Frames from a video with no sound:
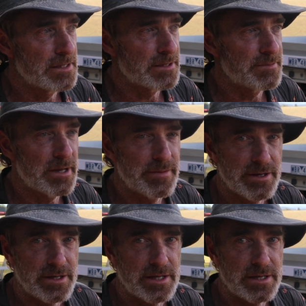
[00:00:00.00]
so maybe
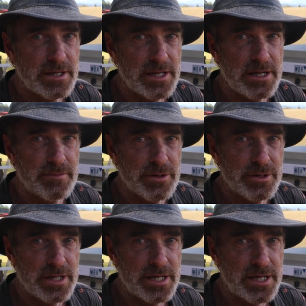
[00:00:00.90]
I can get up
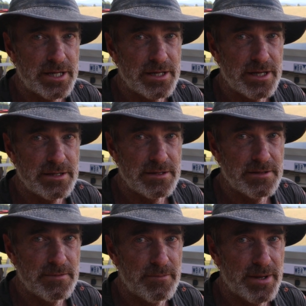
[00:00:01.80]
early and get that
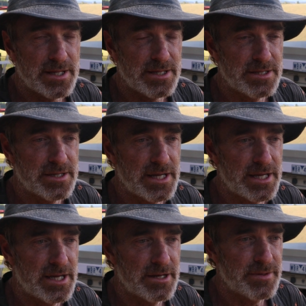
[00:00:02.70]
backed under that
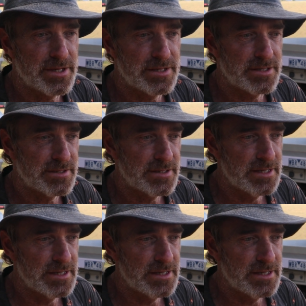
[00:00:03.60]
canopy and